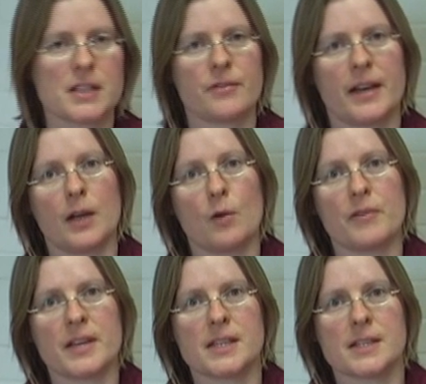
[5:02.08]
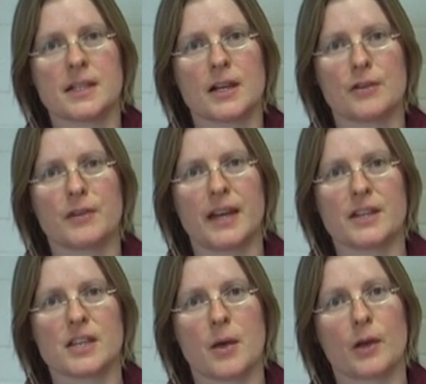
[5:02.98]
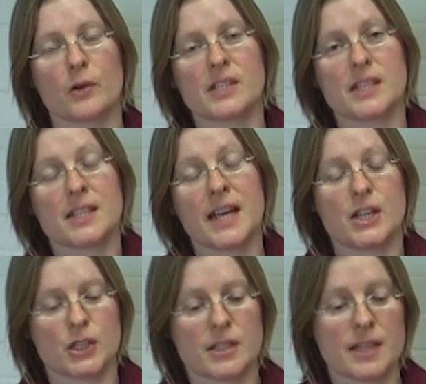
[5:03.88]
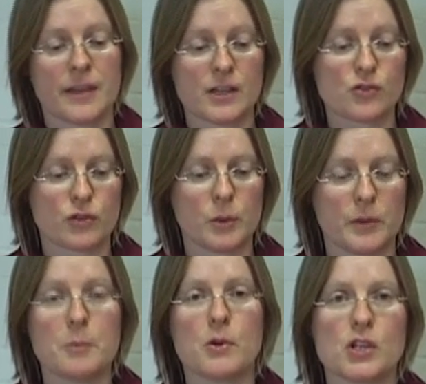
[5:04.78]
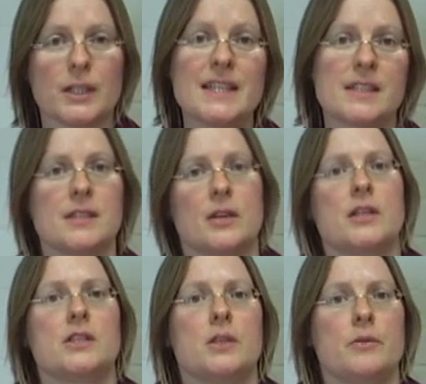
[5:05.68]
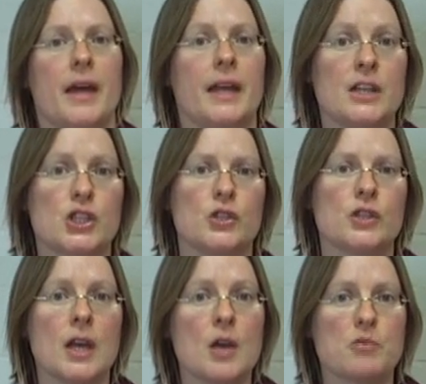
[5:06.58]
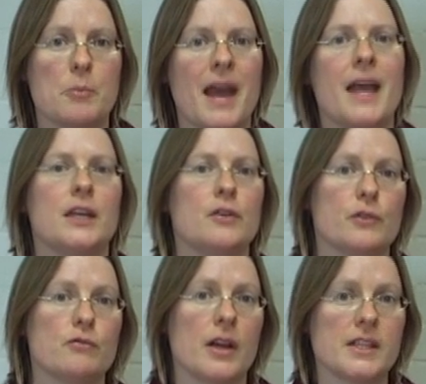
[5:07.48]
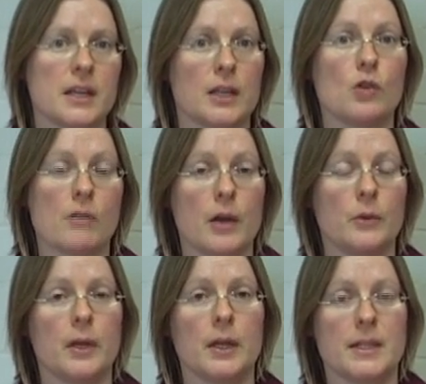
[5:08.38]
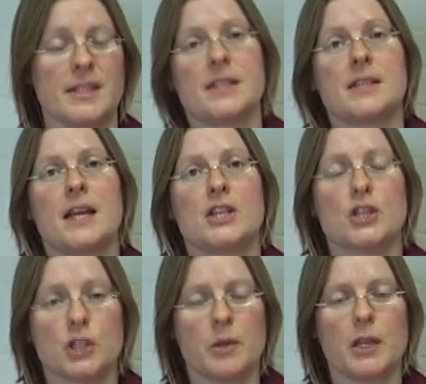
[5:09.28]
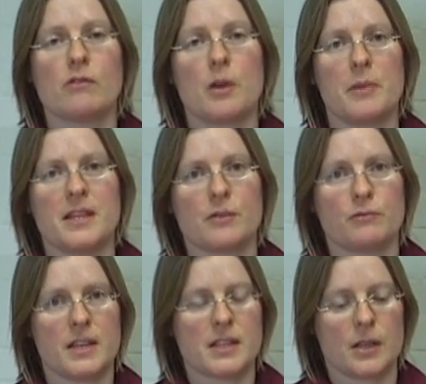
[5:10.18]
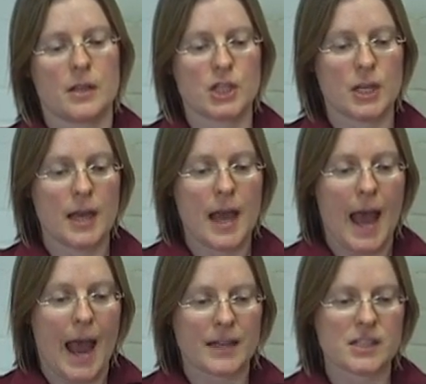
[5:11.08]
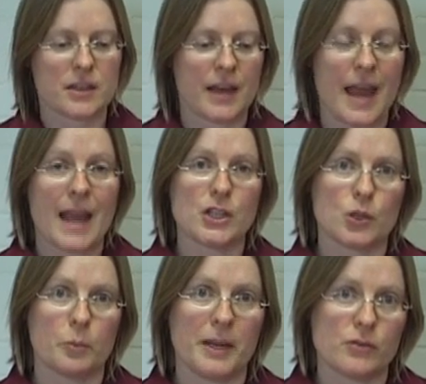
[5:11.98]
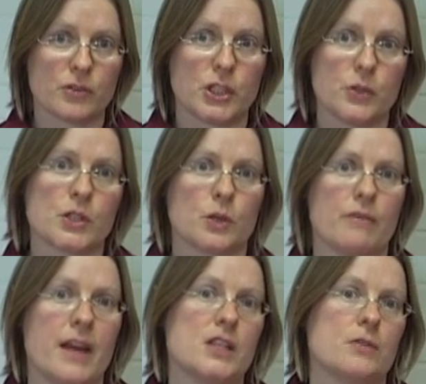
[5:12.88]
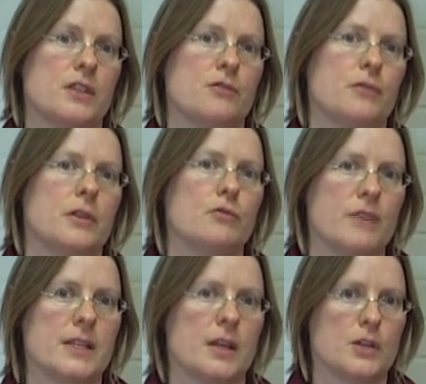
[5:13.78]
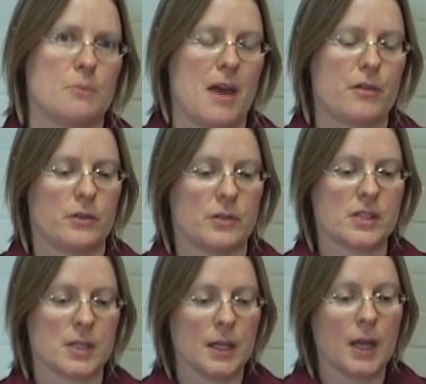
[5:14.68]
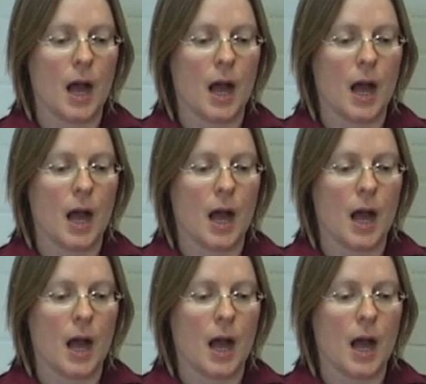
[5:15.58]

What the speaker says: that's fairly obvious, it's to kind of get us going on our dissertations. And that's true, the module is designed to do that. It should prepare you for writing your own dissertation, doing your own piece of research. And to that end, you'll be introduced to a range of different research methods,